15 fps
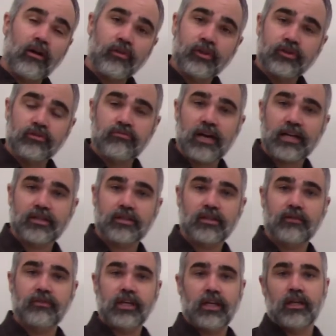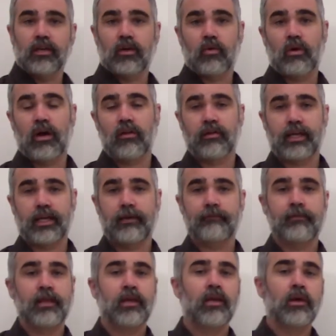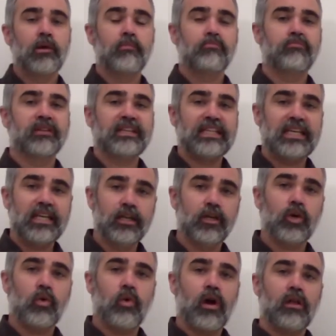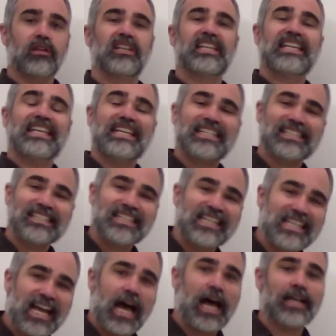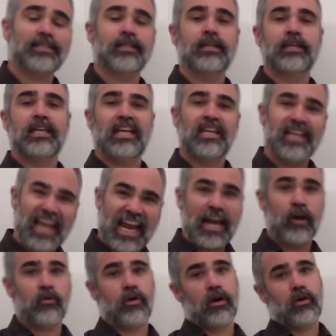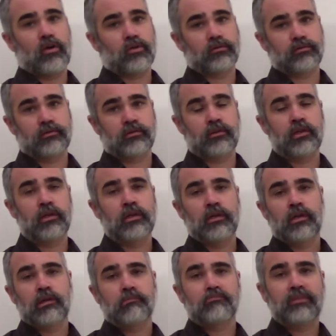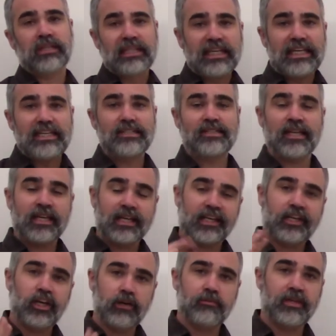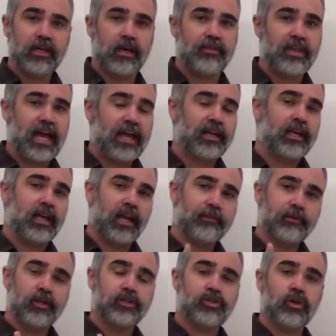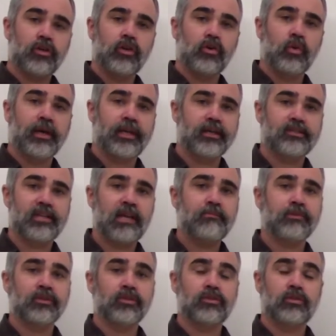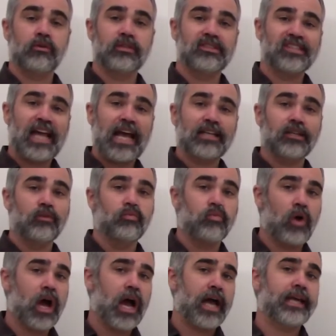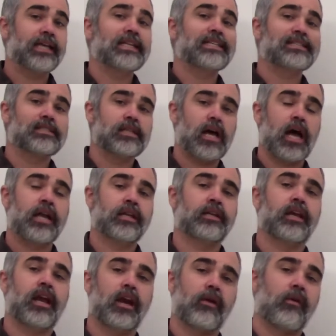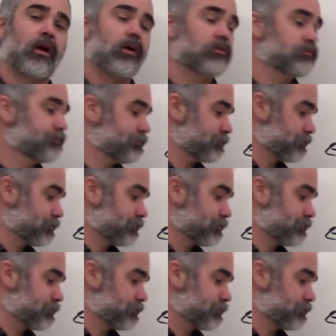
the direction of the inequality. But the inequality is not an arrow. Please hear me on that. I'm going to show you a quick example to show exactly why it is not an arrow.